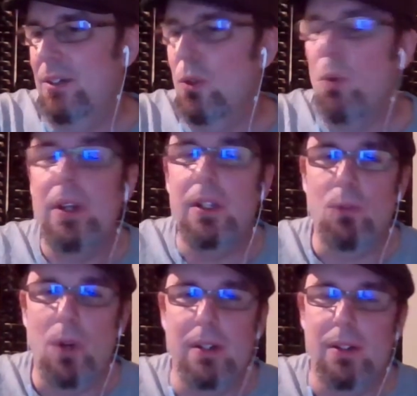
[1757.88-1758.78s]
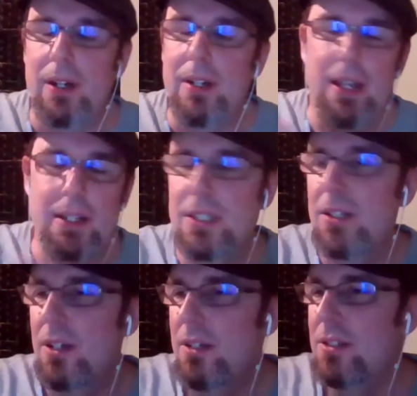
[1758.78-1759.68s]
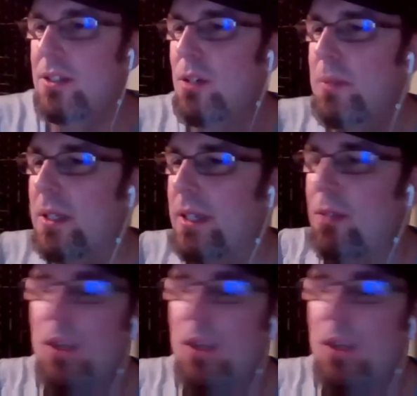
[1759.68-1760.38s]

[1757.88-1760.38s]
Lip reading: Well, what? All right, actually, you just told me like,